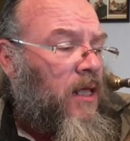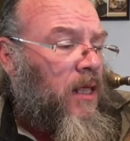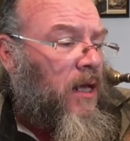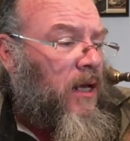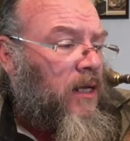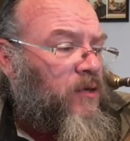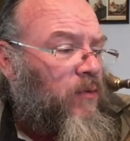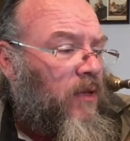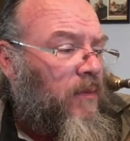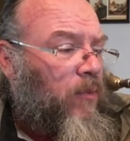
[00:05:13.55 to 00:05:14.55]
It's
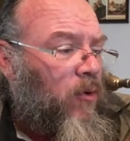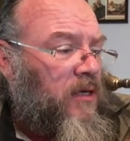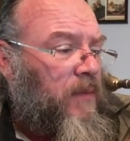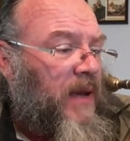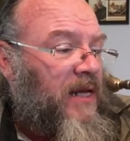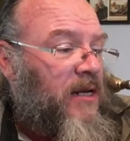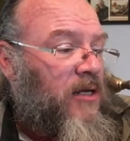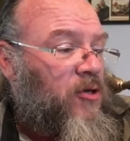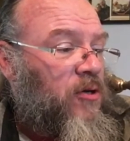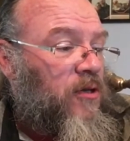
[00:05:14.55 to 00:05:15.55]
really important to pay
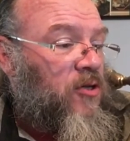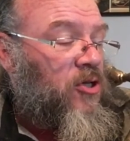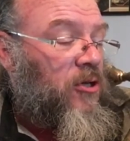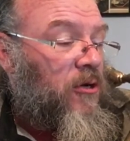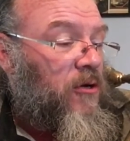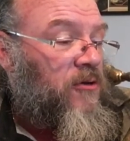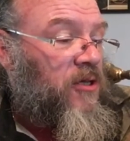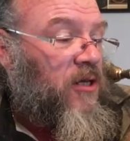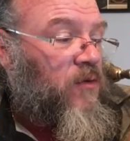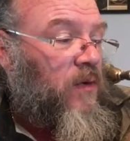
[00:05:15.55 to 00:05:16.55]
attention to the slurs in
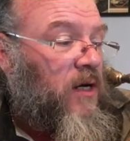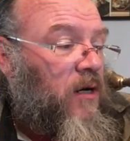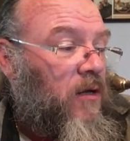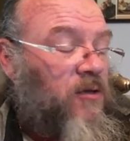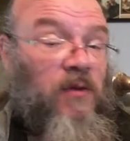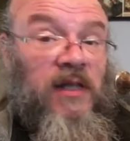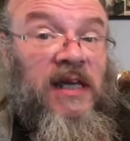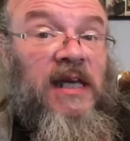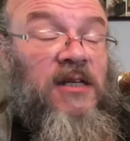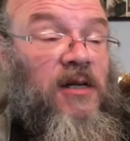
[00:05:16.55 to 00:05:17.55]
this one, and also the
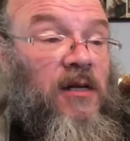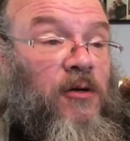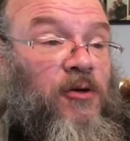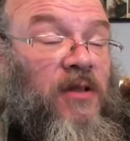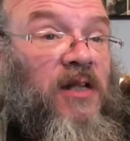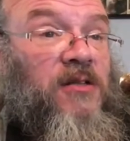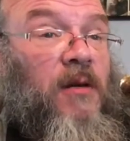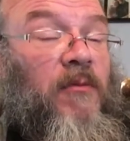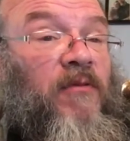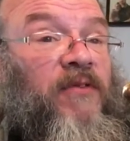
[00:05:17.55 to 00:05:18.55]
key signature. That's the
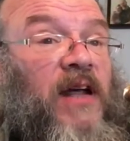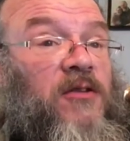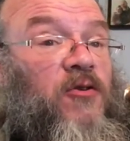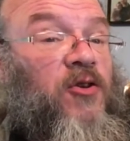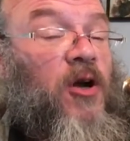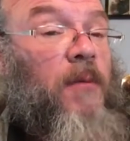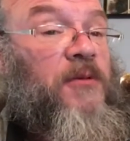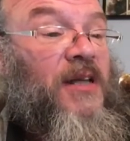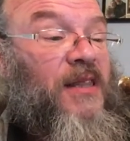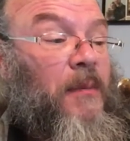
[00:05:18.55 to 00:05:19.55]
number of flats or
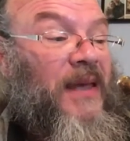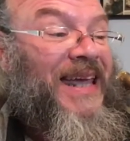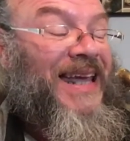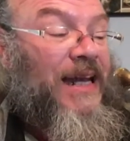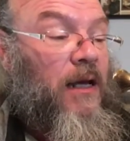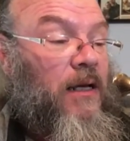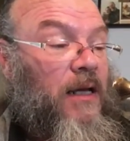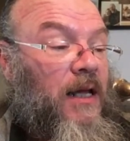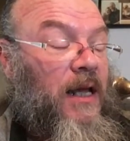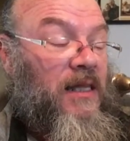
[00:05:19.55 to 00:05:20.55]
sharps at the beginning
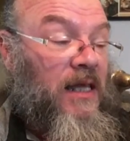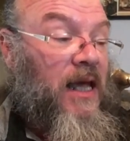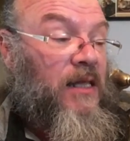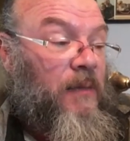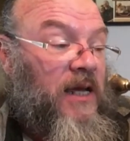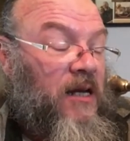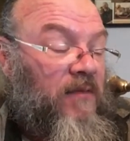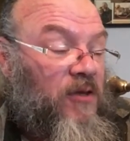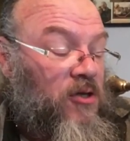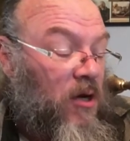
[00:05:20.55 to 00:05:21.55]
of
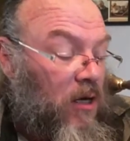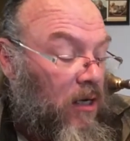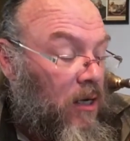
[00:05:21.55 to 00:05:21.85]
the song.